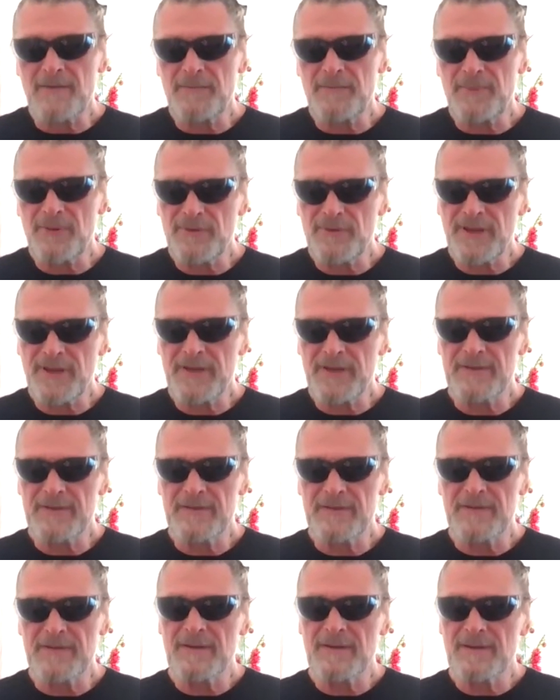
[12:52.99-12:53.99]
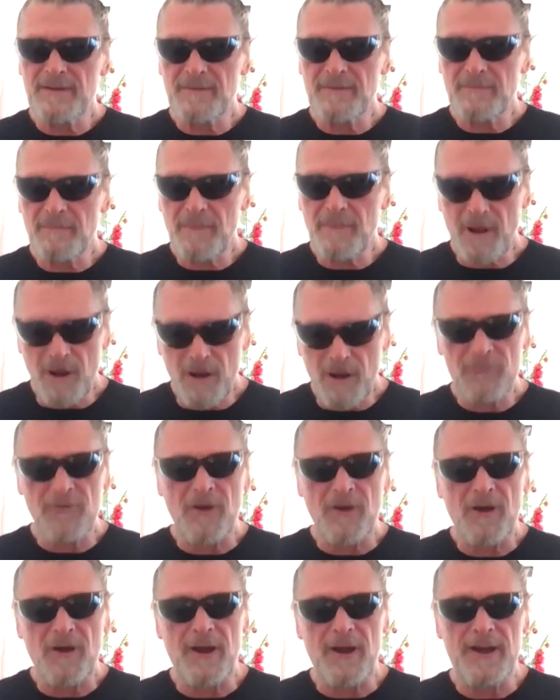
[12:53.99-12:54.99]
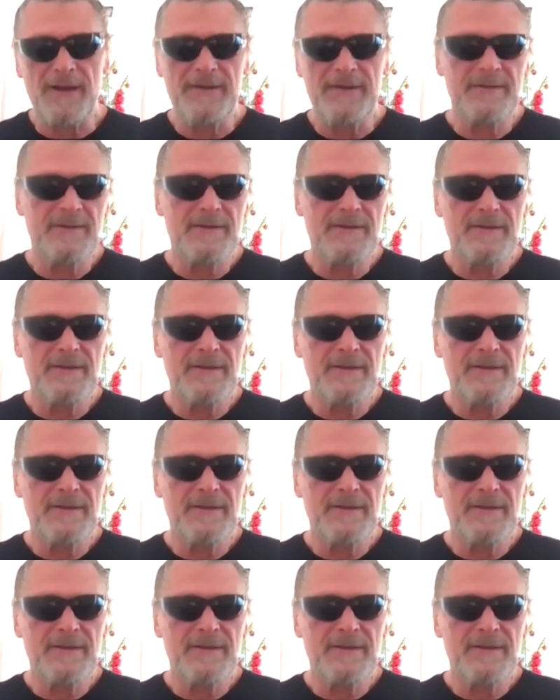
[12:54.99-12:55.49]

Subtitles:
I'll put in my whole ride,